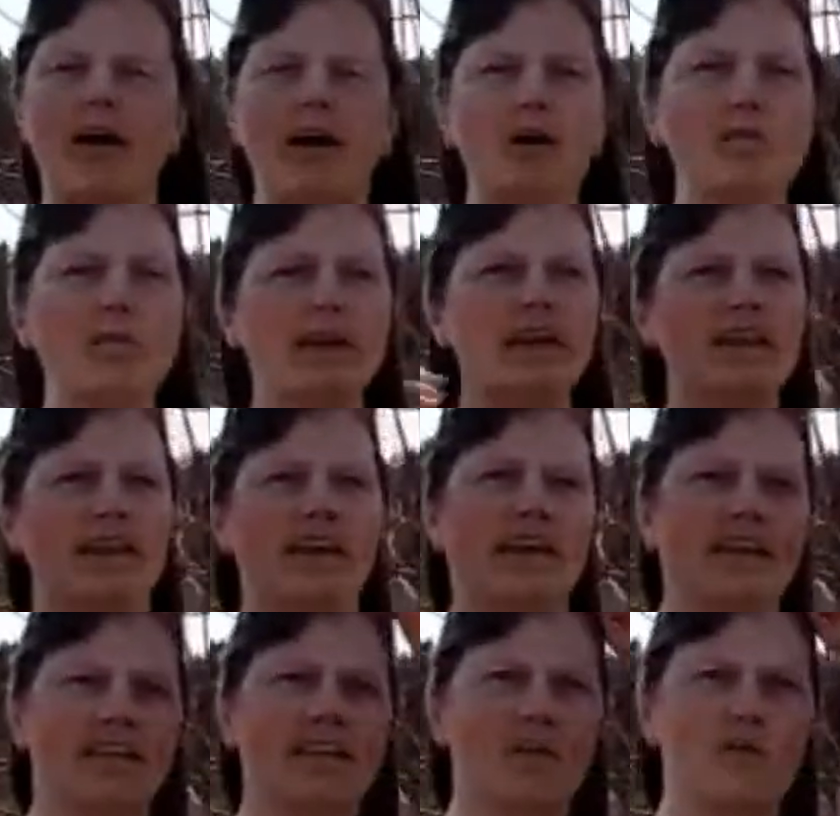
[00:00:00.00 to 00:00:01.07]
our big
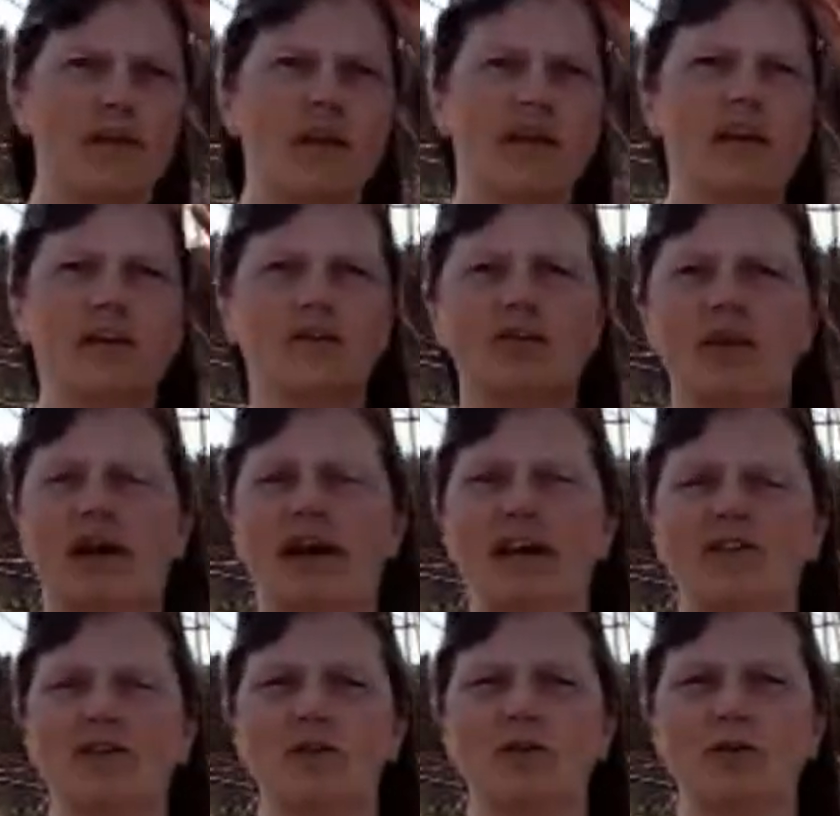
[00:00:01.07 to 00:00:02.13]
thing is that we try
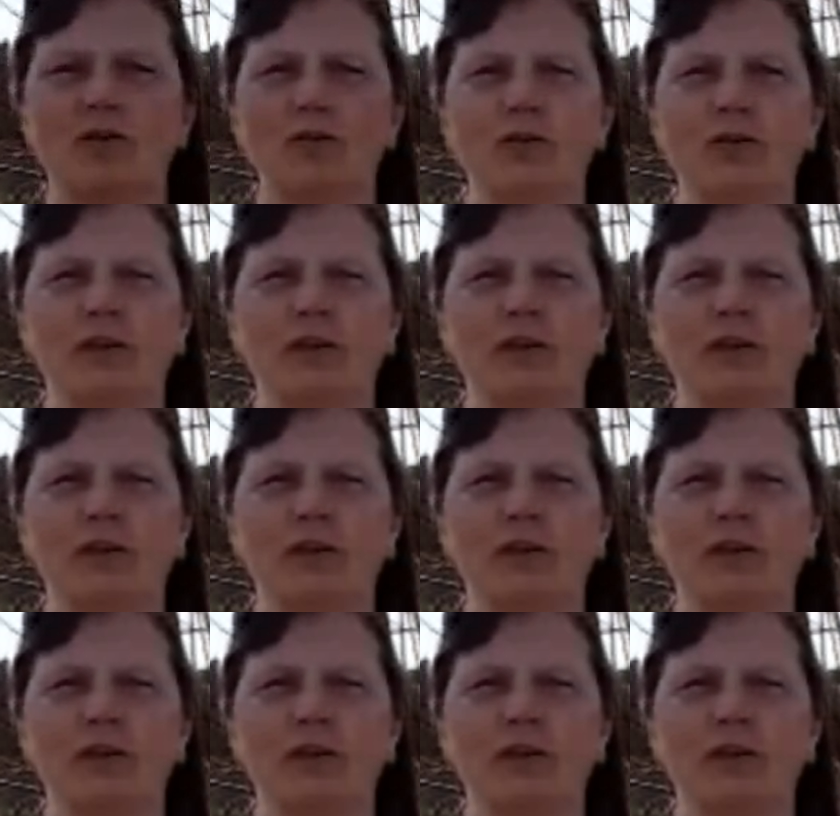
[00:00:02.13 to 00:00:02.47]
to